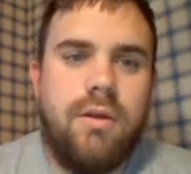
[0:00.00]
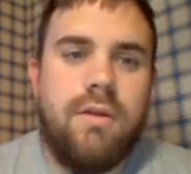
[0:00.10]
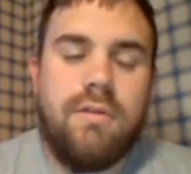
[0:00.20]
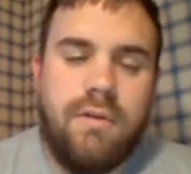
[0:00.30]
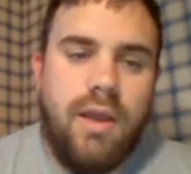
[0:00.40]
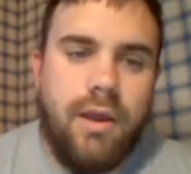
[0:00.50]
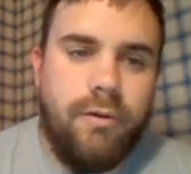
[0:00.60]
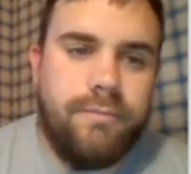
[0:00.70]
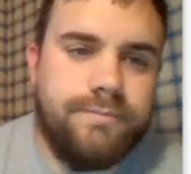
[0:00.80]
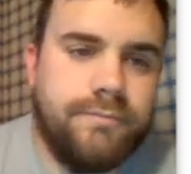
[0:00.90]
So
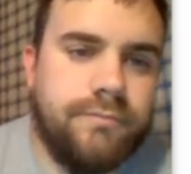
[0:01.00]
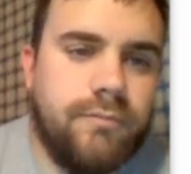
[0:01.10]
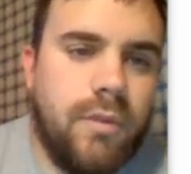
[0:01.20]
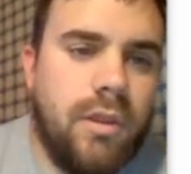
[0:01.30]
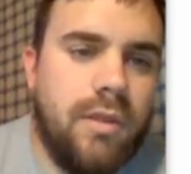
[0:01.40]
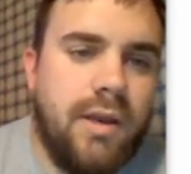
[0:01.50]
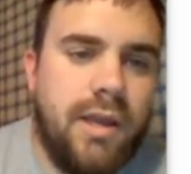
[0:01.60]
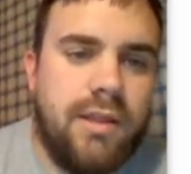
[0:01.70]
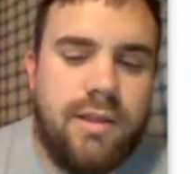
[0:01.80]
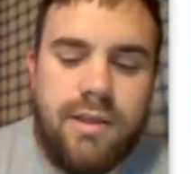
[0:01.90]
now, the
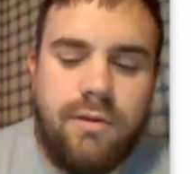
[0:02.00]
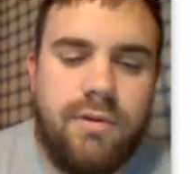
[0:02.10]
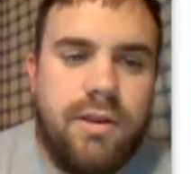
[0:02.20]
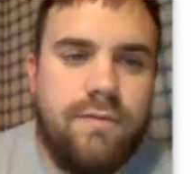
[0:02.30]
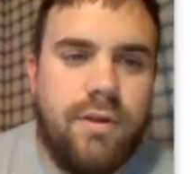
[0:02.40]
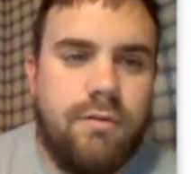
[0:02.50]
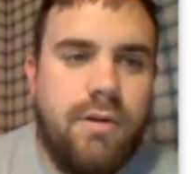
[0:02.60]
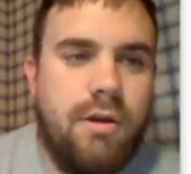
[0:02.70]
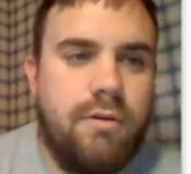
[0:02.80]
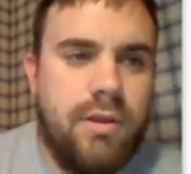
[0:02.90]
next thing that we need to figure
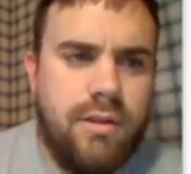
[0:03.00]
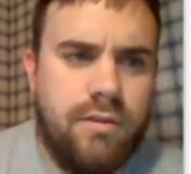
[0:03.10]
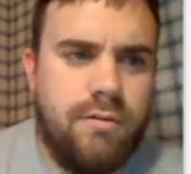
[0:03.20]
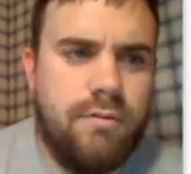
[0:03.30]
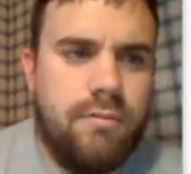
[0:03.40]
out is